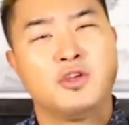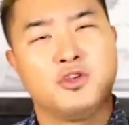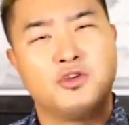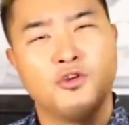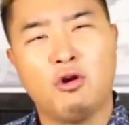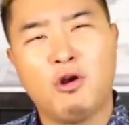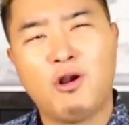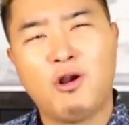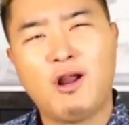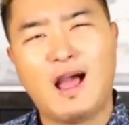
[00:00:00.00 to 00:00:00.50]

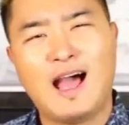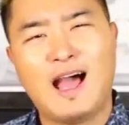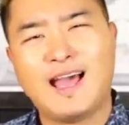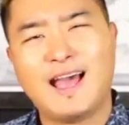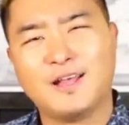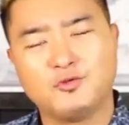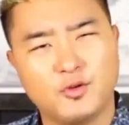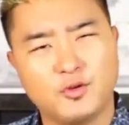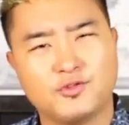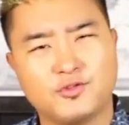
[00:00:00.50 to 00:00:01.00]
Your
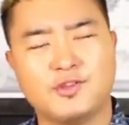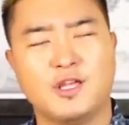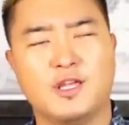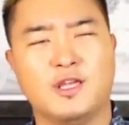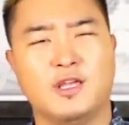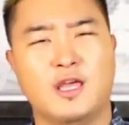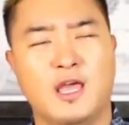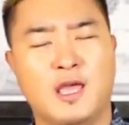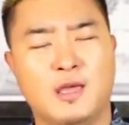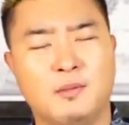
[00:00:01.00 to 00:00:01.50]
eyes will
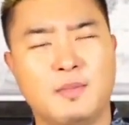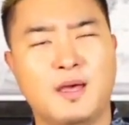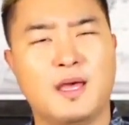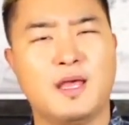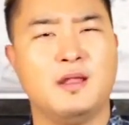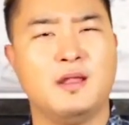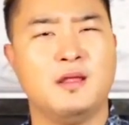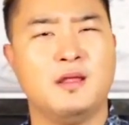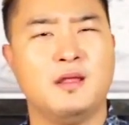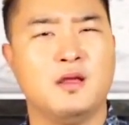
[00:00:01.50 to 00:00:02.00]
see.
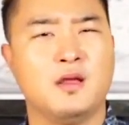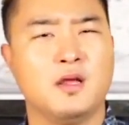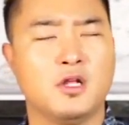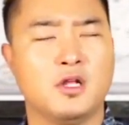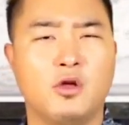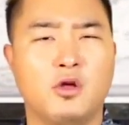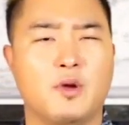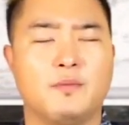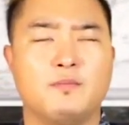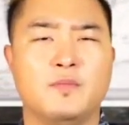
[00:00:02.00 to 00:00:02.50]
Amen.
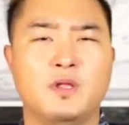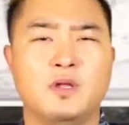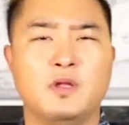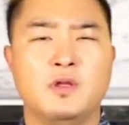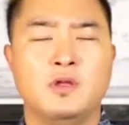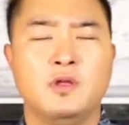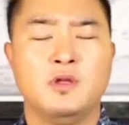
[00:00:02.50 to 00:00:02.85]
Glory.